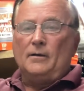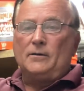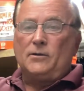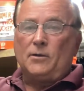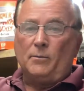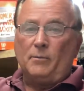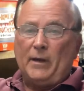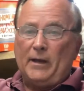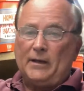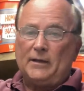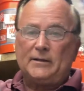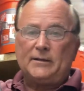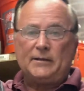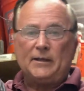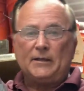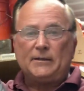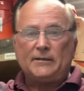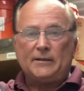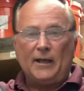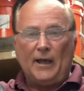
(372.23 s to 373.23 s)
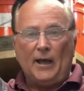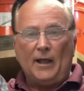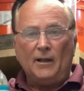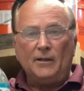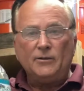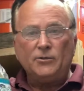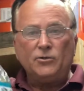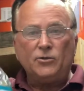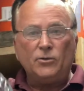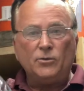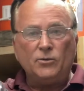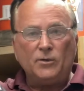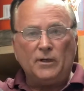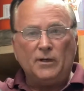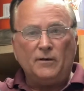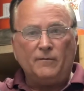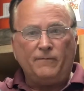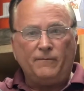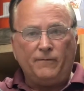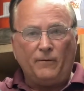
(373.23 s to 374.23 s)
to make 6 gallons, you
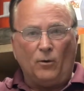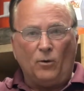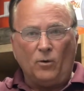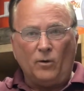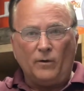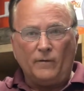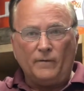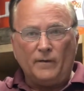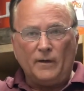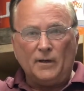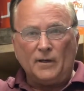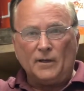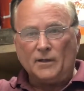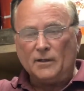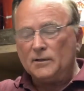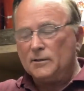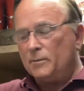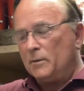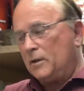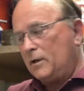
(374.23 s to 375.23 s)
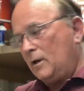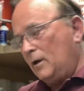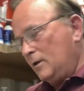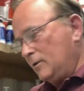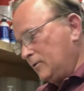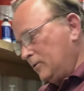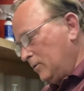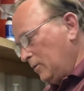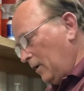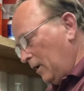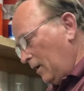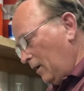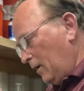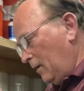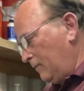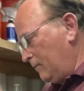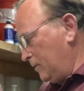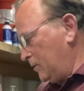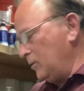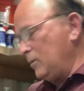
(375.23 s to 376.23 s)
need 4 of these because you
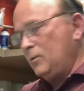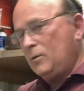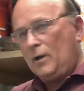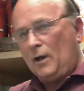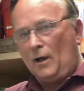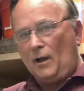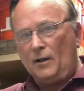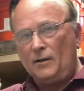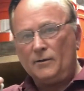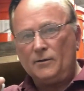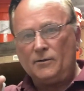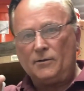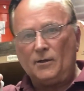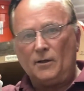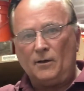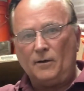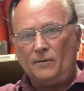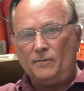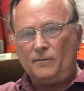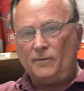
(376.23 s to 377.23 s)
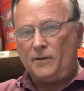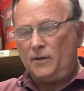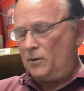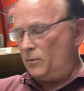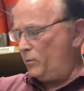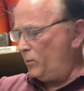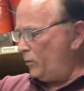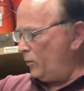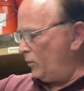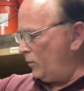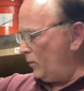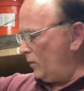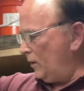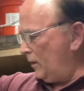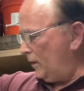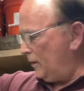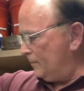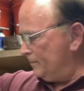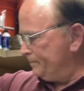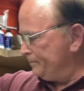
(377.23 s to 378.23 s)
have 2 gallons of the
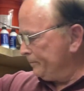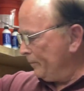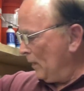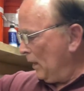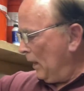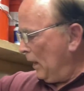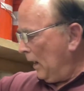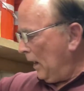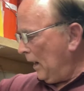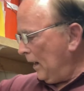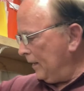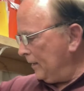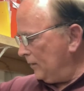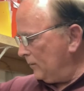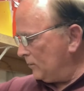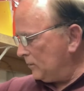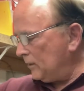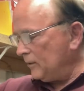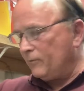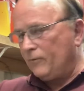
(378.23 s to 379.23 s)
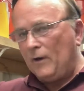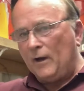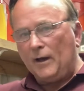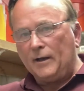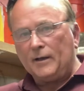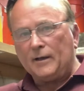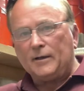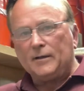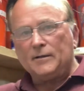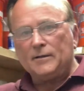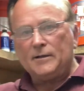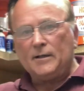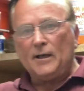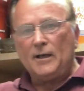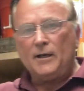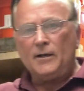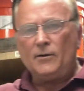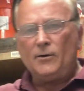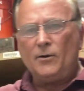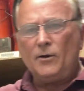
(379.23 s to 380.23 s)
puree. I usually find a
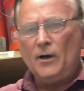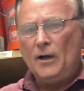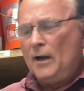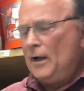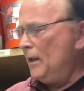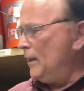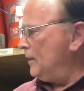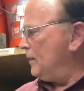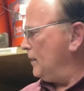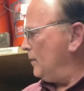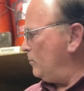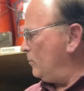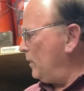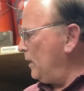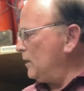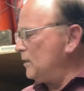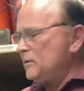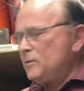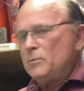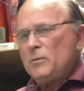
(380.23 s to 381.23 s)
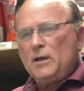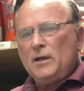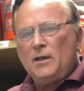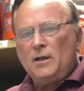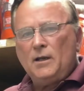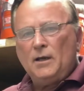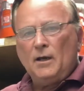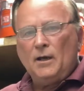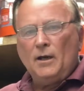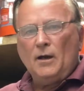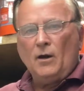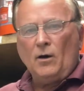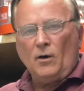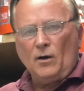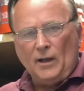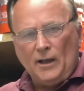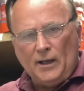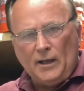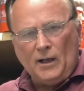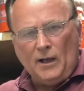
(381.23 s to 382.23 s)
container that makes me, or
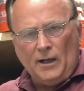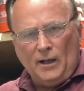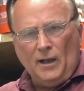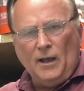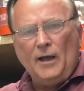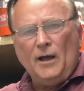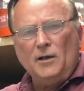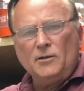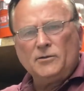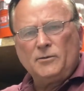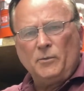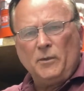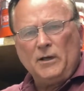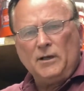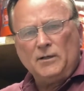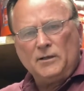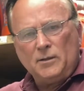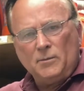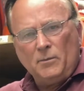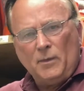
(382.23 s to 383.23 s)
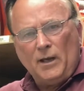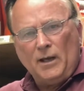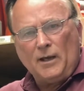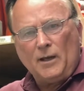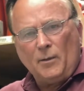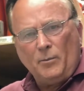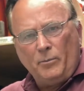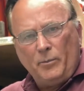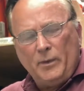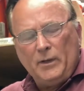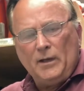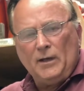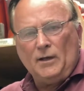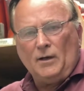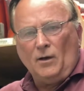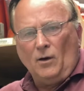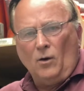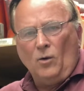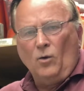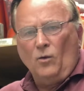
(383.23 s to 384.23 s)
allows me to make a
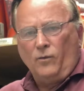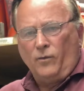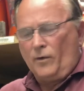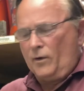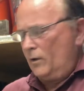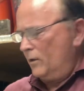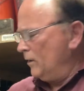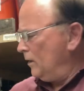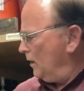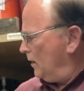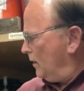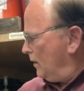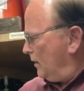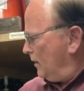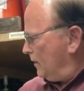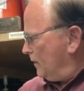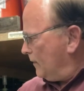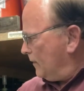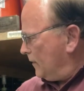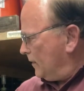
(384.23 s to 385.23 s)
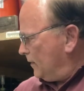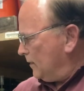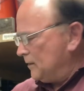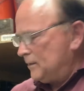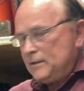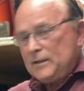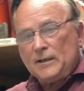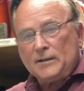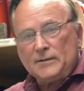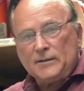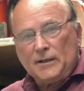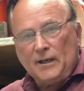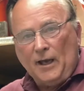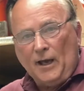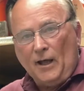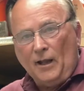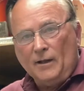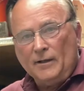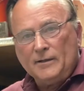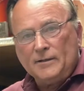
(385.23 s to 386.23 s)
bit over the 6
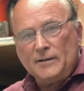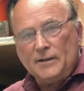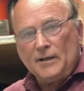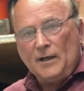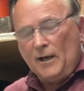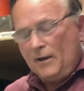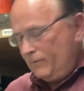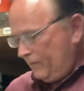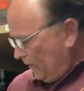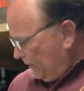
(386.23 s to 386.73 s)
gallons, and I